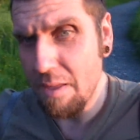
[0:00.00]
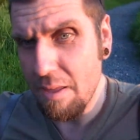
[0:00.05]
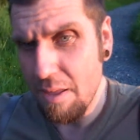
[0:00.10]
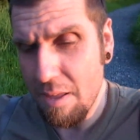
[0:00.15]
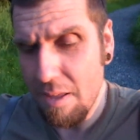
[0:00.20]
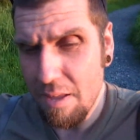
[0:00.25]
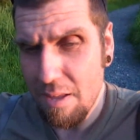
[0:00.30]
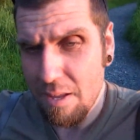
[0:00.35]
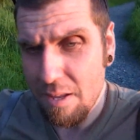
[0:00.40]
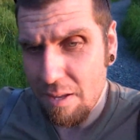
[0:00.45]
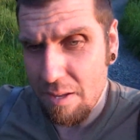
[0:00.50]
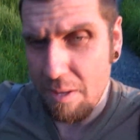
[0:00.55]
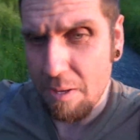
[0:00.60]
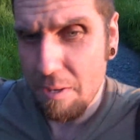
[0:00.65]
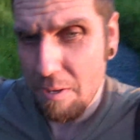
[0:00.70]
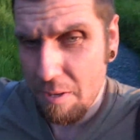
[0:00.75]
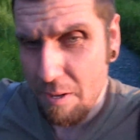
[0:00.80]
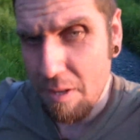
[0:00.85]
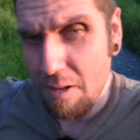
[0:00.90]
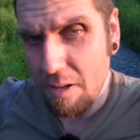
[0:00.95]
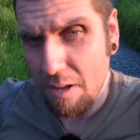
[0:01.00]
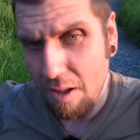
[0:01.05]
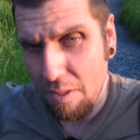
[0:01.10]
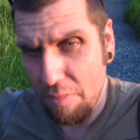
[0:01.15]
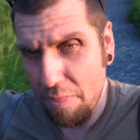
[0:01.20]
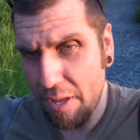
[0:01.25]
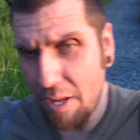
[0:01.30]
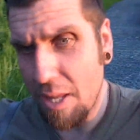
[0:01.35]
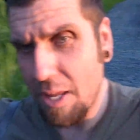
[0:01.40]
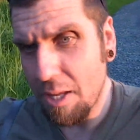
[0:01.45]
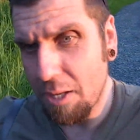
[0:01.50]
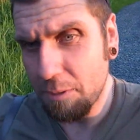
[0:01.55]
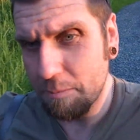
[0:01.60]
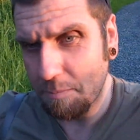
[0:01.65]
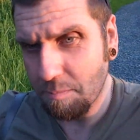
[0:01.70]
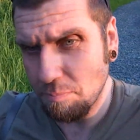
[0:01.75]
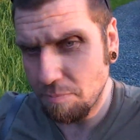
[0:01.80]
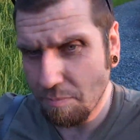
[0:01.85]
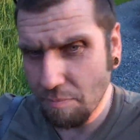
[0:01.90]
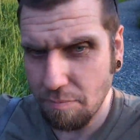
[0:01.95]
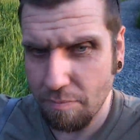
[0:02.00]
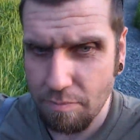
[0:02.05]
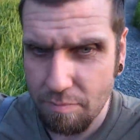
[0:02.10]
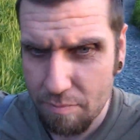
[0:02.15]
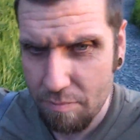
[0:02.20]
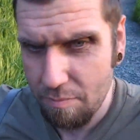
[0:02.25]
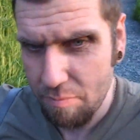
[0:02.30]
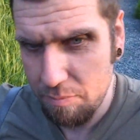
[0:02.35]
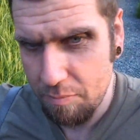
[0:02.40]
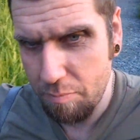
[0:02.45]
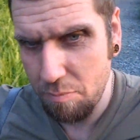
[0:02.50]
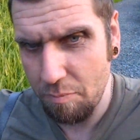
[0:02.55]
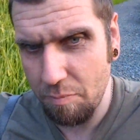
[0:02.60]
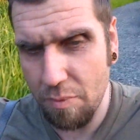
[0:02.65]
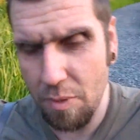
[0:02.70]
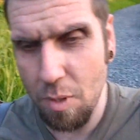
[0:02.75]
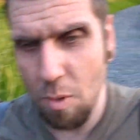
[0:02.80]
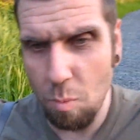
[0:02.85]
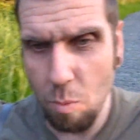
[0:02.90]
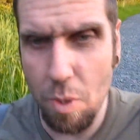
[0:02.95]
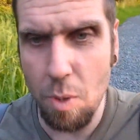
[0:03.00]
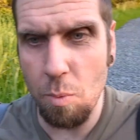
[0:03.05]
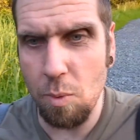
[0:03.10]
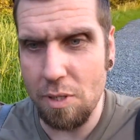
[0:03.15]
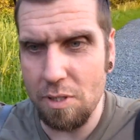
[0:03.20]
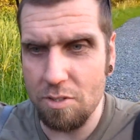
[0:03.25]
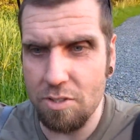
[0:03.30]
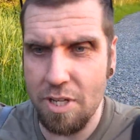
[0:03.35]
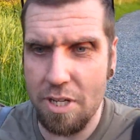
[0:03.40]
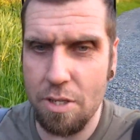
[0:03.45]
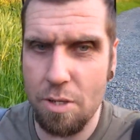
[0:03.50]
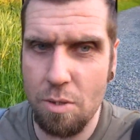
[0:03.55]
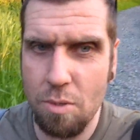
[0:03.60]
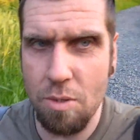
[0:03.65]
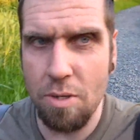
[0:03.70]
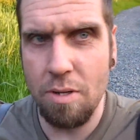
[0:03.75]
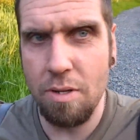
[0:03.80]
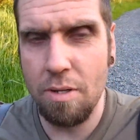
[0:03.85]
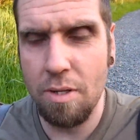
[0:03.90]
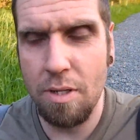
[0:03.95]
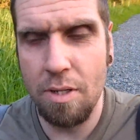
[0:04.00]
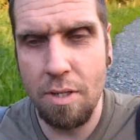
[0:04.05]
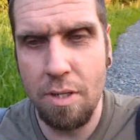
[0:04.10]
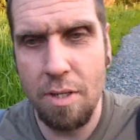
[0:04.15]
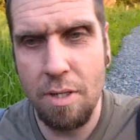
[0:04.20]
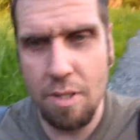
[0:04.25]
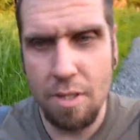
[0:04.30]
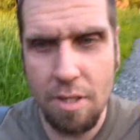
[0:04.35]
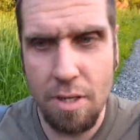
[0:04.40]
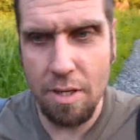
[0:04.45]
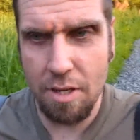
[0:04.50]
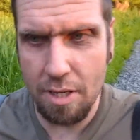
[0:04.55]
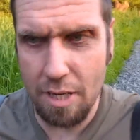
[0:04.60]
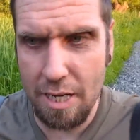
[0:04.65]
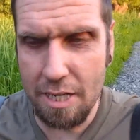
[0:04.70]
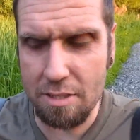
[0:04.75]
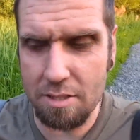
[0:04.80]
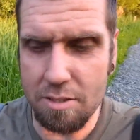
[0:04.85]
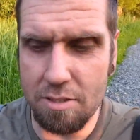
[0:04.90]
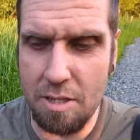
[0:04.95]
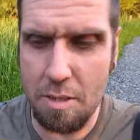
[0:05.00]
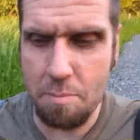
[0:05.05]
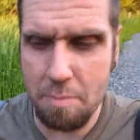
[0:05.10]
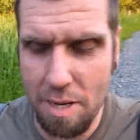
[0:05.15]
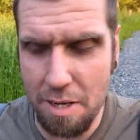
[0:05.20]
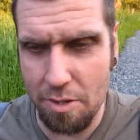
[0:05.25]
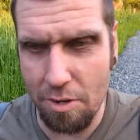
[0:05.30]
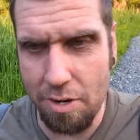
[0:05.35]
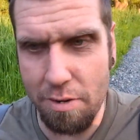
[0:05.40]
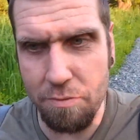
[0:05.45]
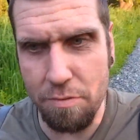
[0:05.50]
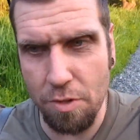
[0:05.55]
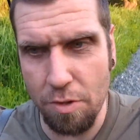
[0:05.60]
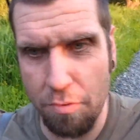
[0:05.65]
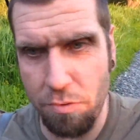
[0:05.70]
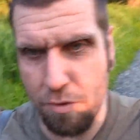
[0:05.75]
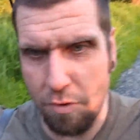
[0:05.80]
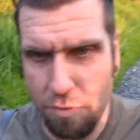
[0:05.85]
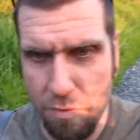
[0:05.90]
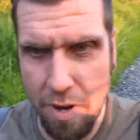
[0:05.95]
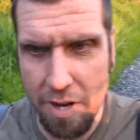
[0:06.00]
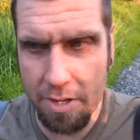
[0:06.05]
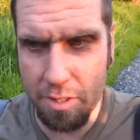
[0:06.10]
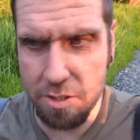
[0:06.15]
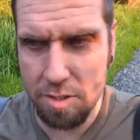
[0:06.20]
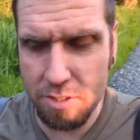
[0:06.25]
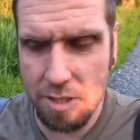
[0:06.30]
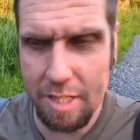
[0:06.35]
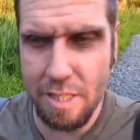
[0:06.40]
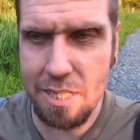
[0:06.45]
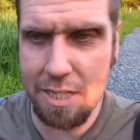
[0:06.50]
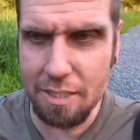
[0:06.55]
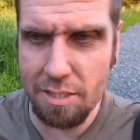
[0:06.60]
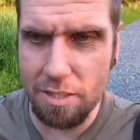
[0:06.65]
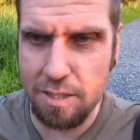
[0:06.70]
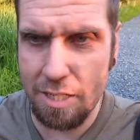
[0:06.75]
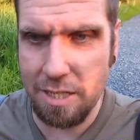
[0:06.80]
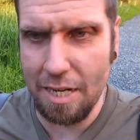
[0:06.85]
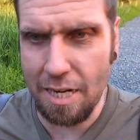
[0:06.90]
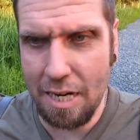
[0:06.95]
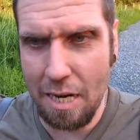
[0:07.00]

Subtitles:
I think what I will say though, I like to have seen back there, even to the viewfinder, I said you can, the dynamic range, that